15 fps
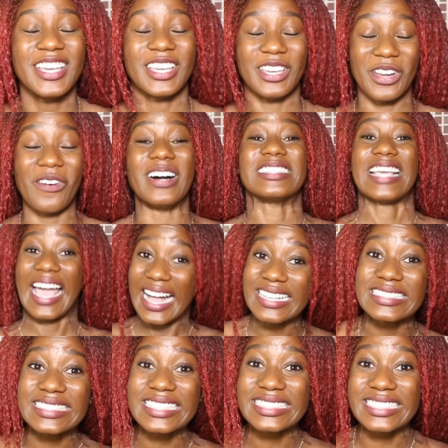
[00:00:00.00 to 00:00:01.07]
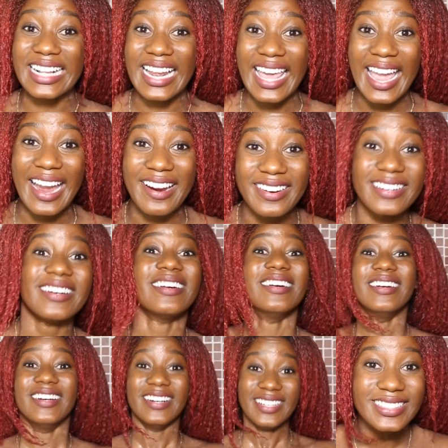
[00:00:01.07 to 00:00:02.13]
You know what else is clear?
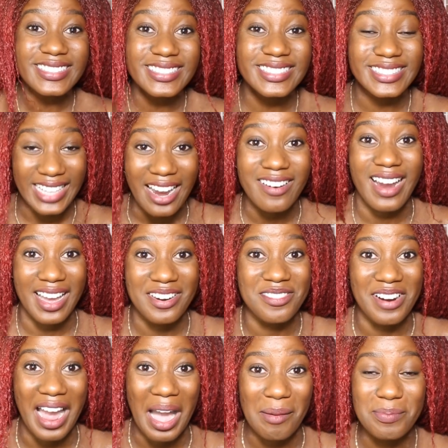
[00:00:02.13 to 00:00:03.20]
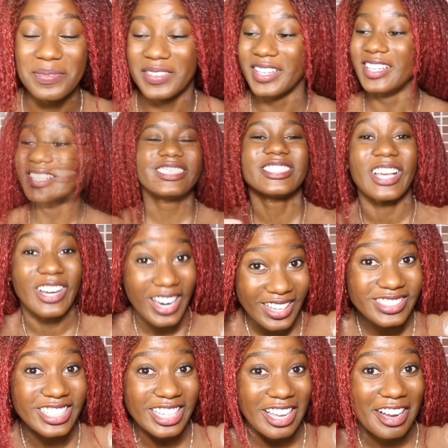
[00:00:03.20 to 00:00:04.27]
Saran wrap. So
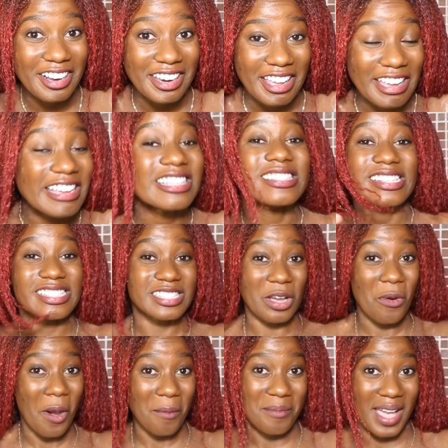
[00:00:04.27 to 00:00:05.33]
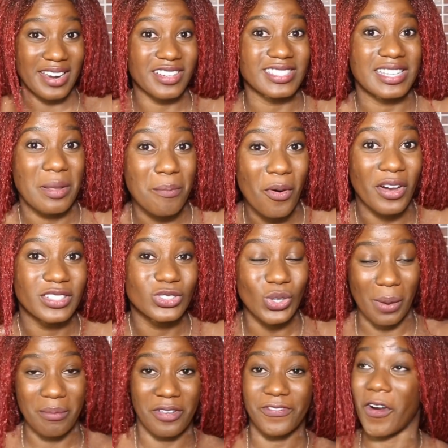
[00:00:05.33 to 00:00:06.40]
logically, since you won't minus any points
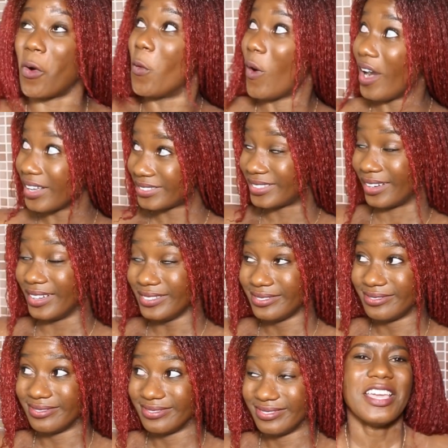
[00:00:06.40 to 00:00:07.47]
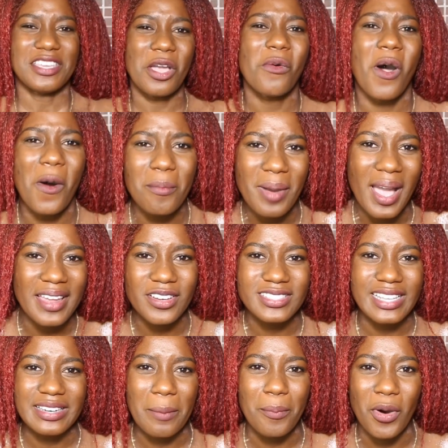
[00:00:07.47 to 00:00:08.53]
from me for water, you won't
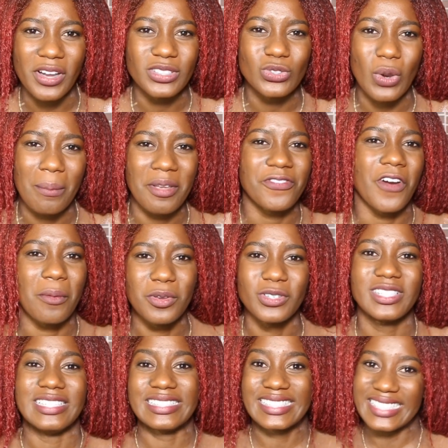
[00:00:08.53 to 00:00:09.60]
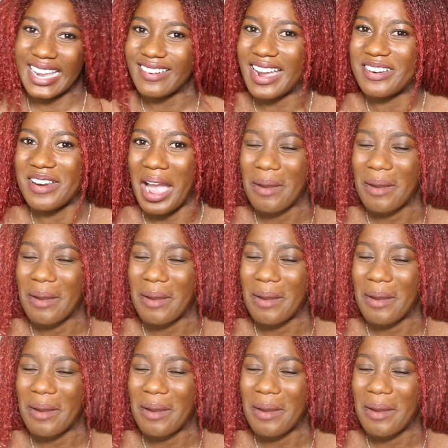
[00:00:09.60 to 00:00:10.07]
minus any points from me from using saran